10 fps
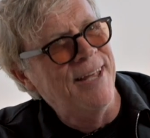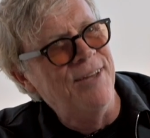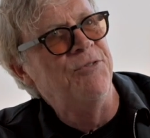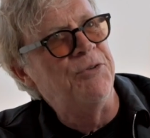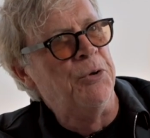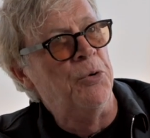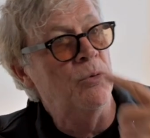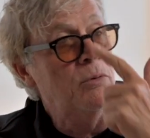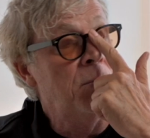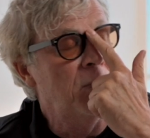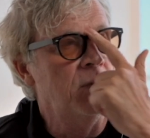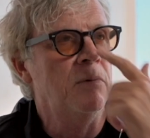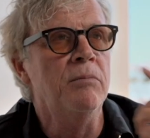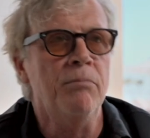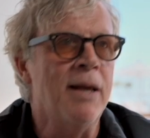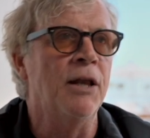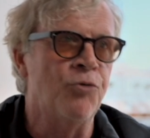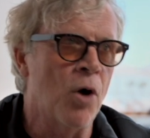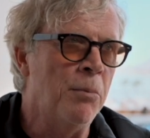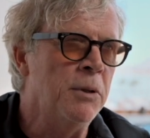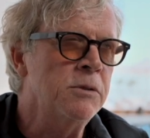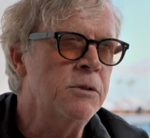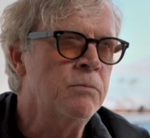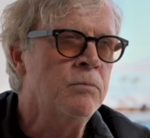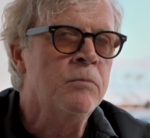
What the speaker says: into melodramas.